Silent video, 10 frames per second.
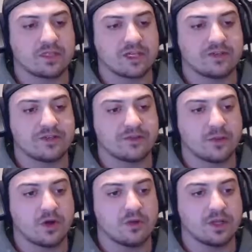Saves you
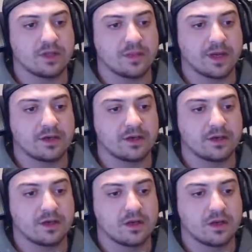from holding the
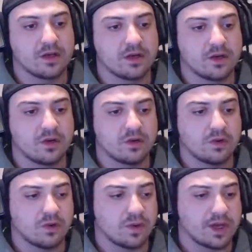button
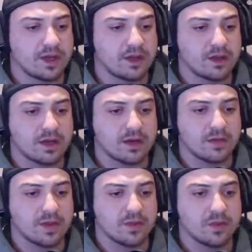all the way. I
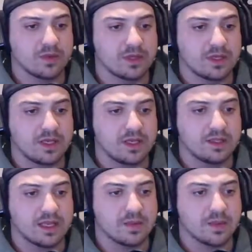can't remember what
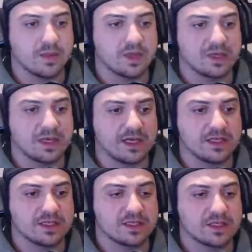the damper button
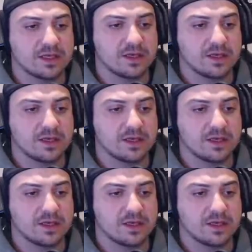is.